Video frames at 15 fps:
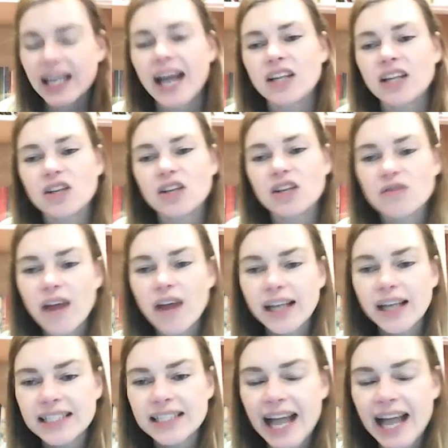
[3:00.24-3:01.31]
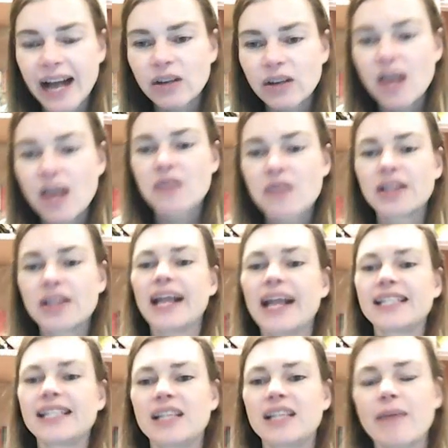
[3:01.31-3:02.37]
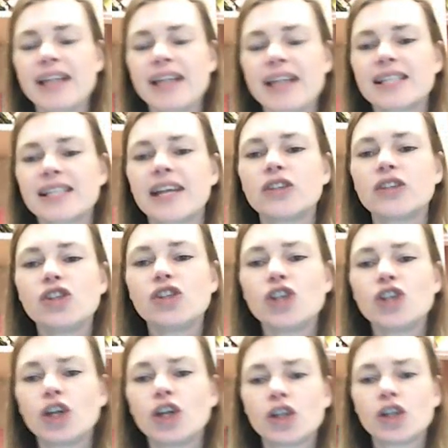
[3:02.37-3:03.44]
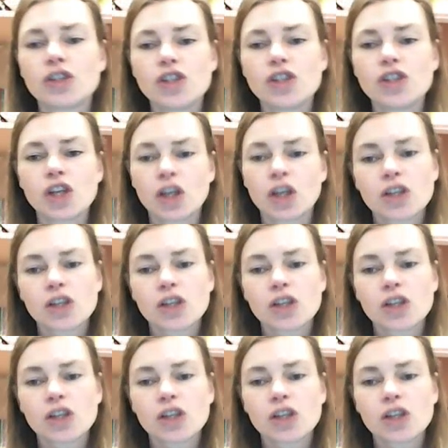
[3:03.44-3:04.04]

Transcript: Can you write down the letter that makes the j